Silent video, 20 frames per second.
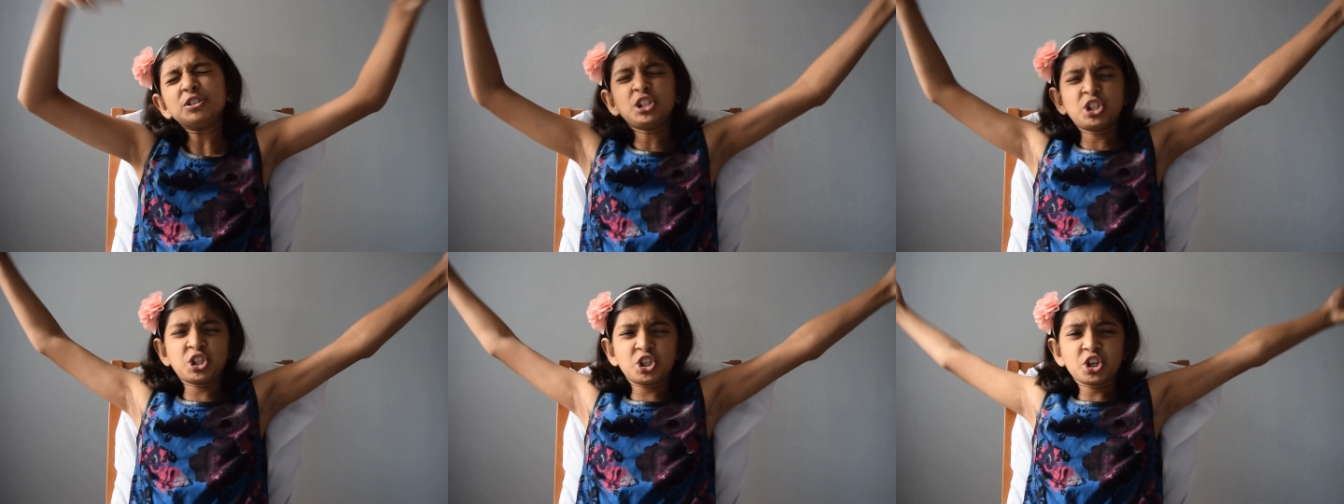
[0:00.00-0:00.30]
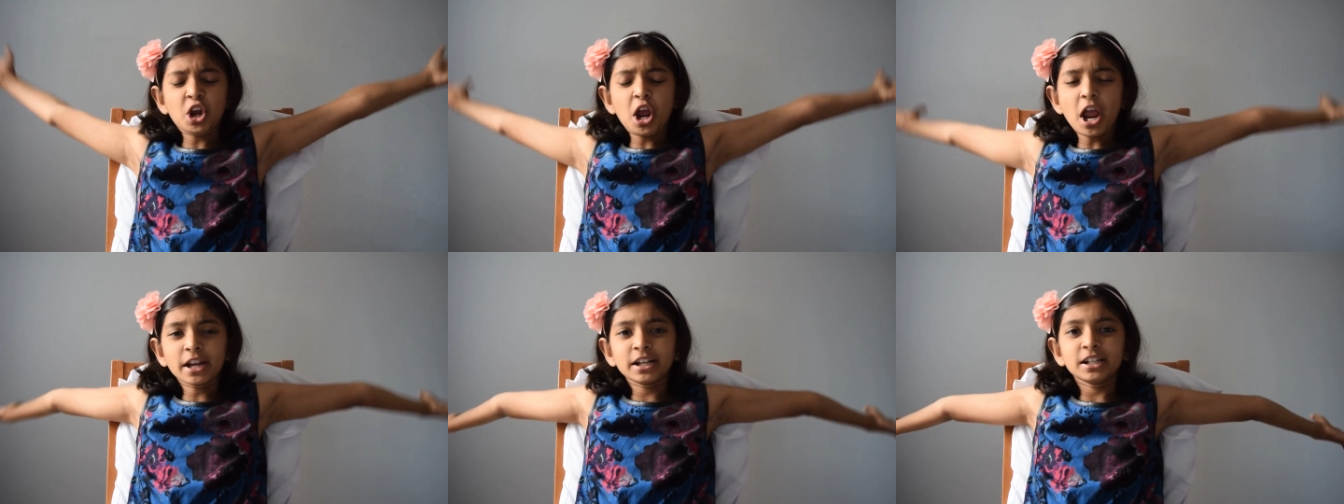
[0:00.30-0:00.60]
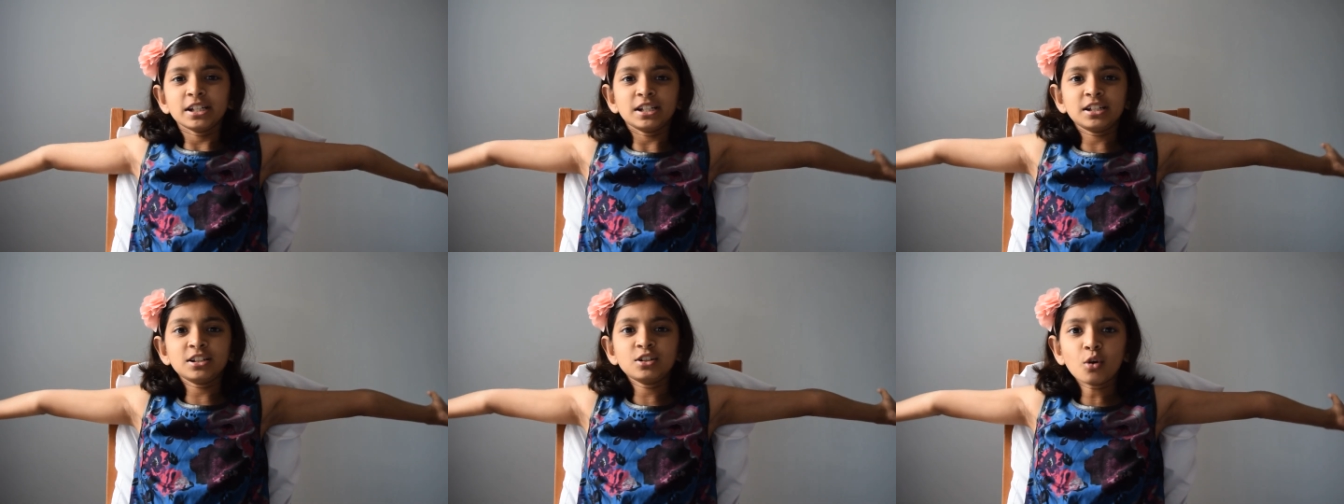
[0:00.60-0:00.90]

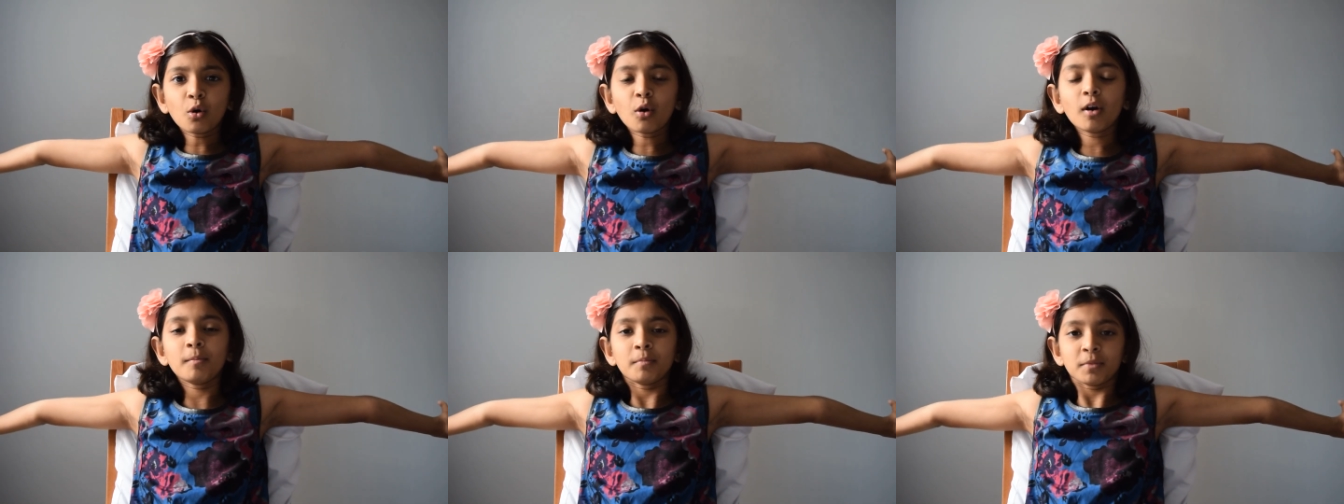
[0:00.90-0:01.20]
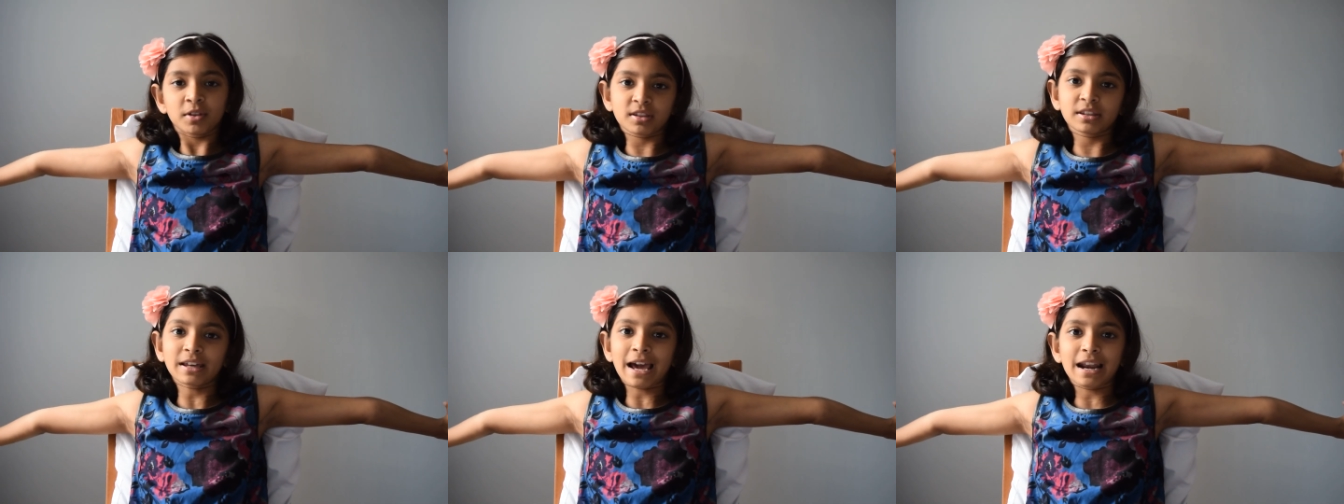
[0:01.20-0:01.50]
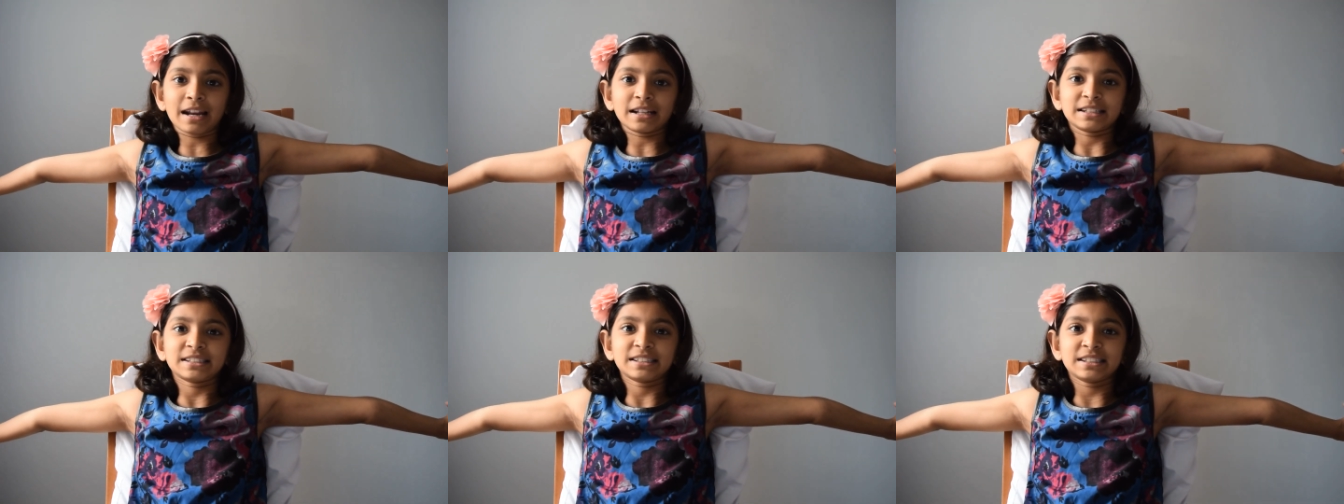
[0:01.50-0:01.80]
ginormous
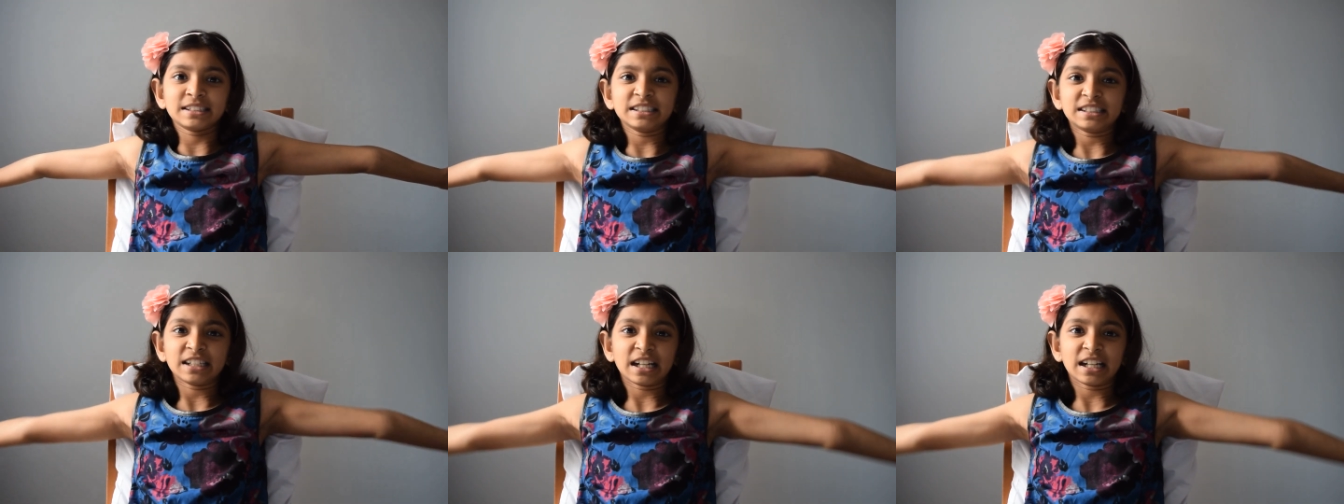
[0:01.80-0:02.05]
galaxy,